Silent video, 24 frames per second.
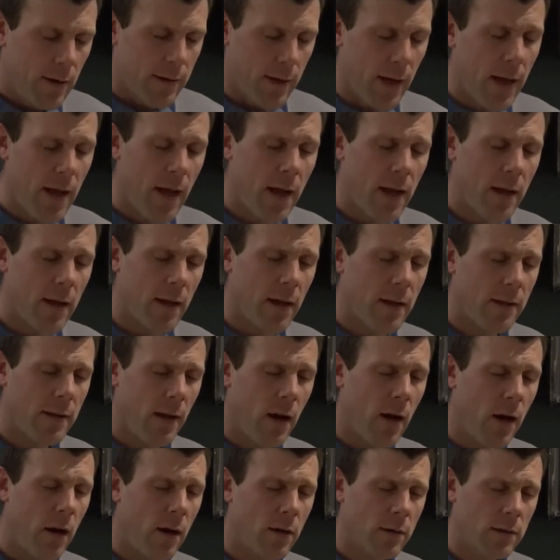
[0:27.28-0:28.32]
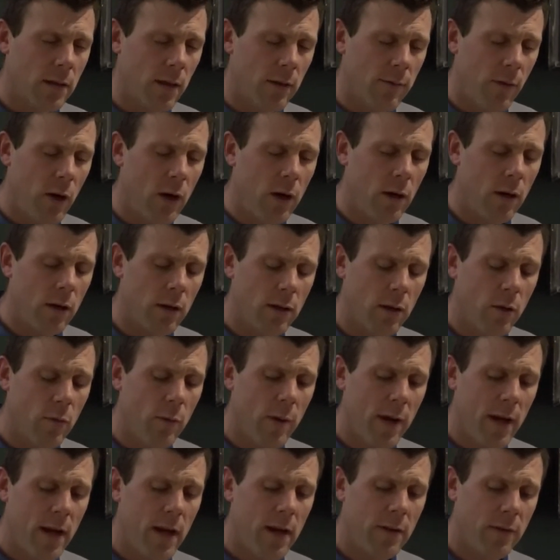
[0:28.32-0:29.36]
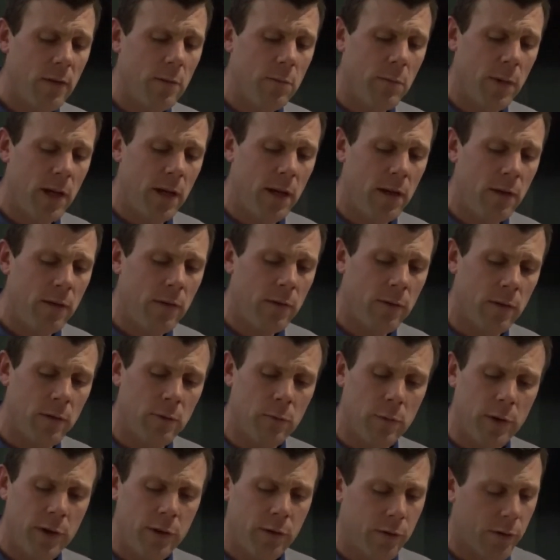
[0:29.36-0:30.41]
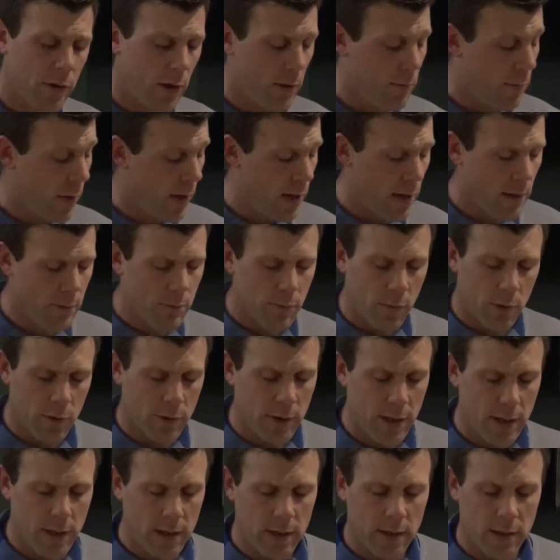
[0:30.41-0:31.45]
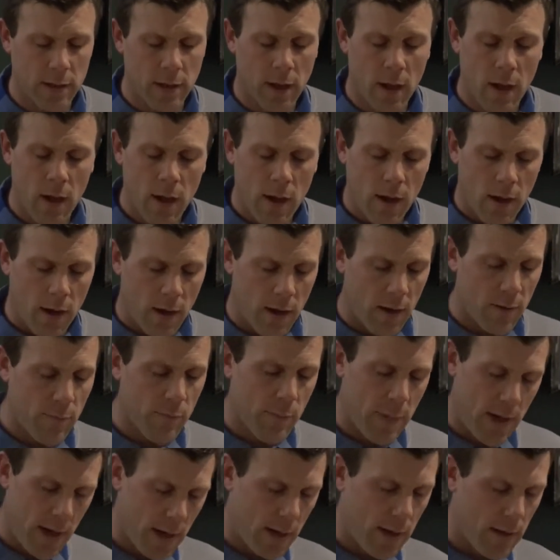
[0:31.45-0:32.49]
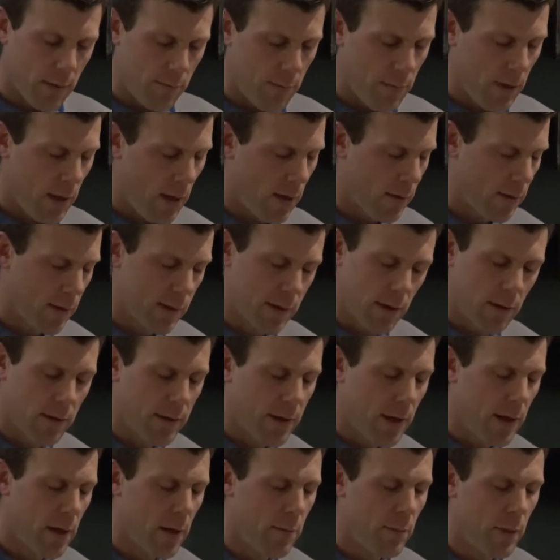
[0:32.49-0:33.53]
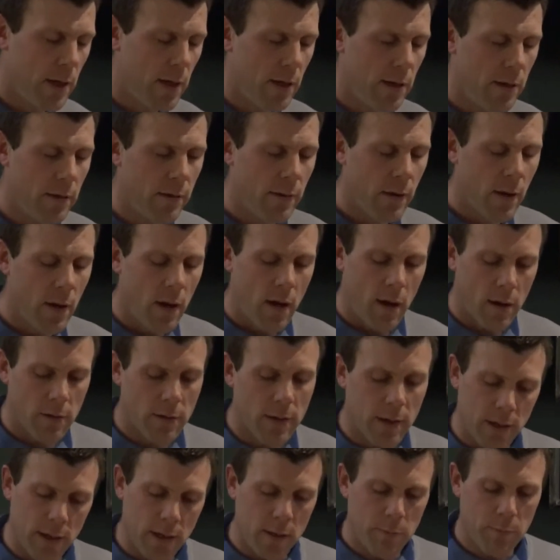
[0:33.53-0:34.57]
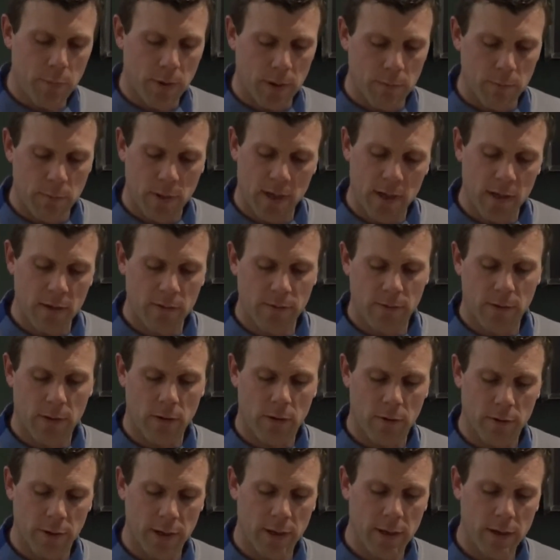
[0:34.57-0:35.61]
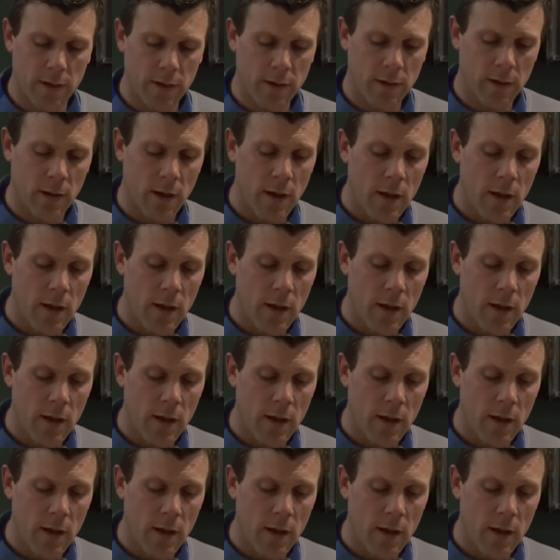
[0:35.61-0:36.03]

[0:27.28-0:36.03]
They talked of all the ways and means in which to make money, of making blocks or tin and or keeping bees for honey.